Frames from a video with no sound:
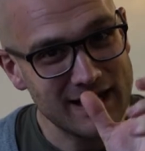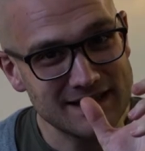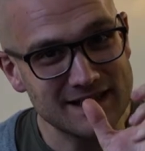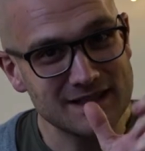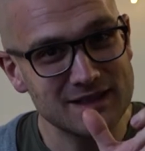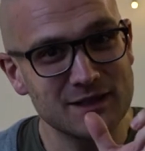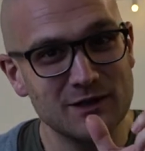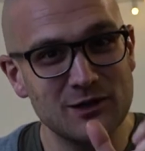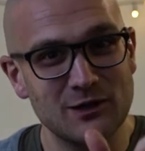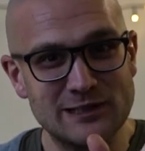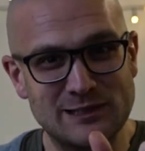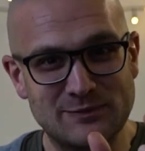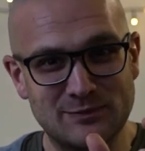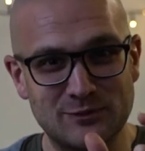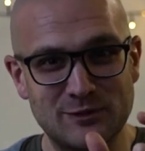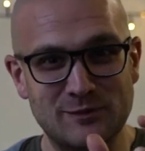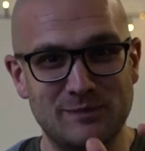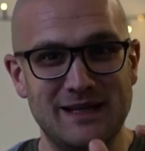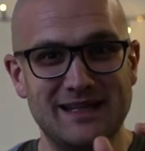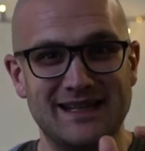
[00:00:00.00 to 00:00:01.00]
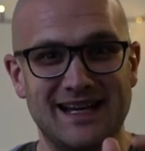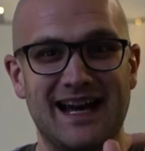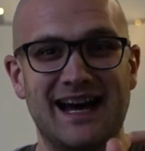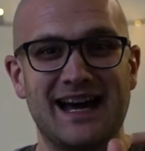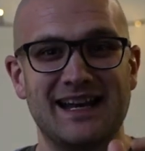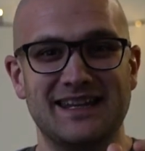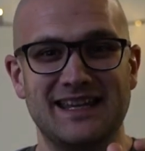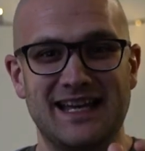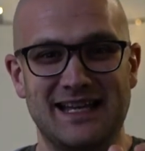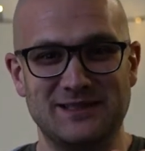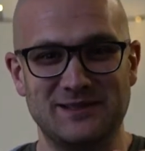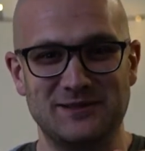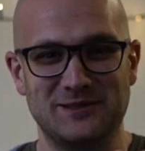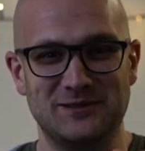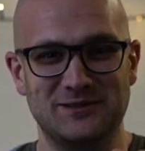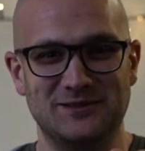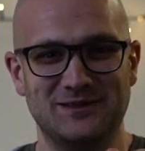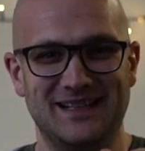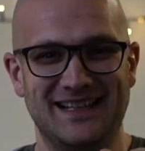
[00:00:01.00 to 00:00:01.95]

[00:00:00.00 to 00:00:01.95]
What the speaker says: that the gospel would be the heart of that too.